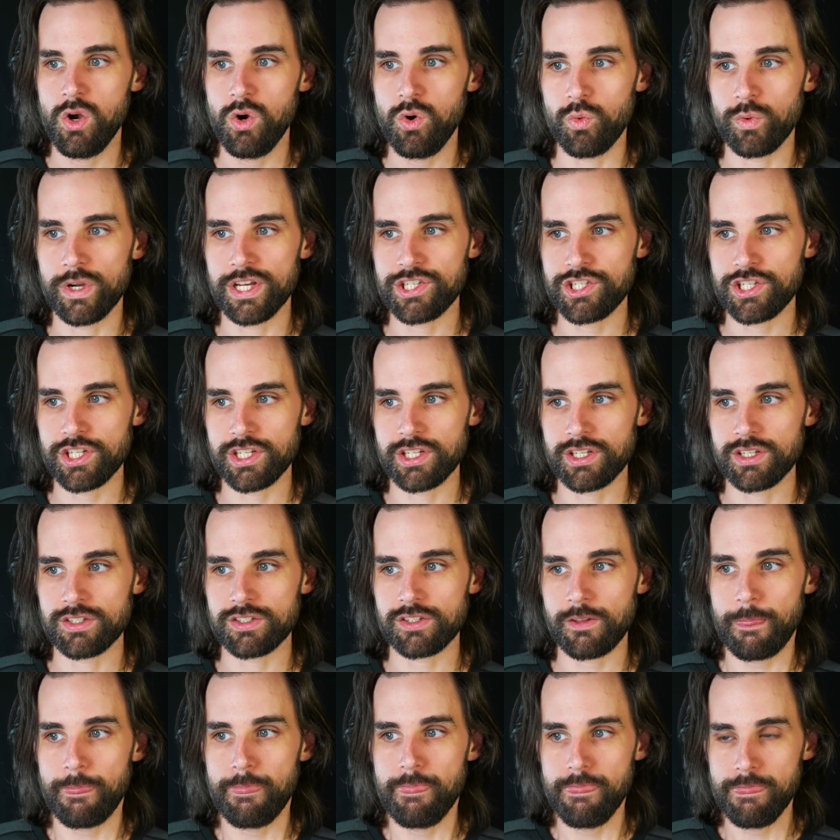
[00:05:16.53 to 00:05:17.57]
which
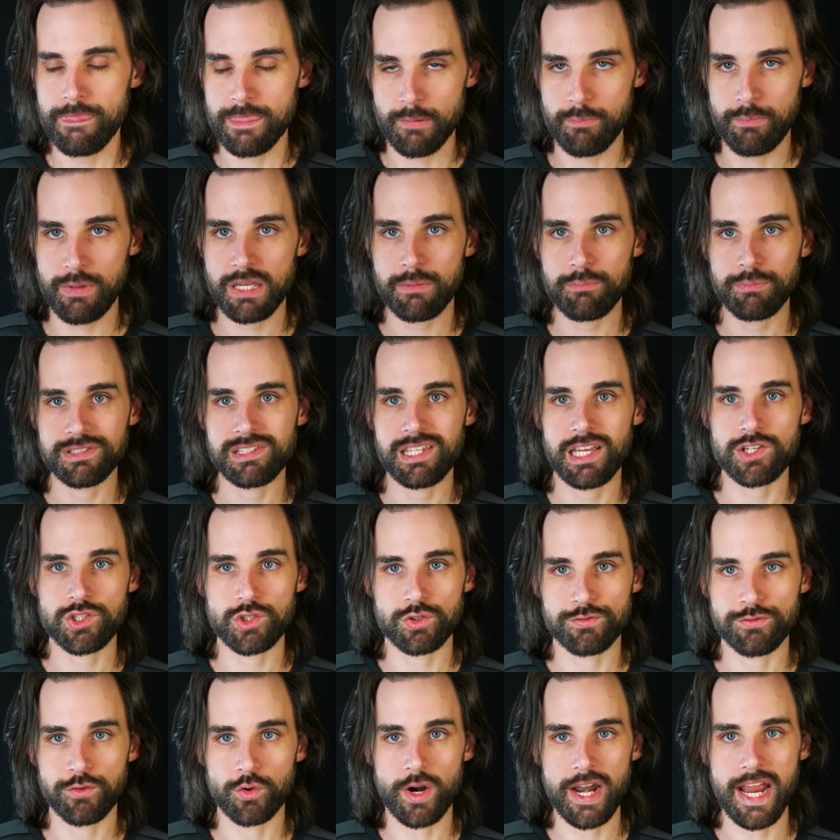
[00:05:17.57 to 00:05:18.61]
is the big
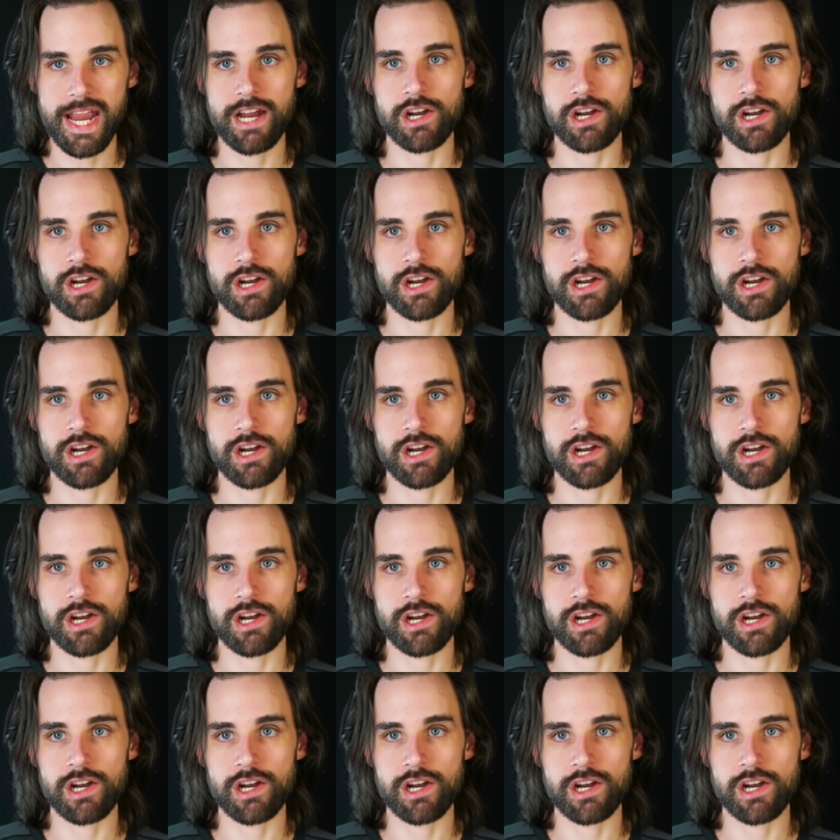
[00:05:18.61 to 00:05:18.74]
potential for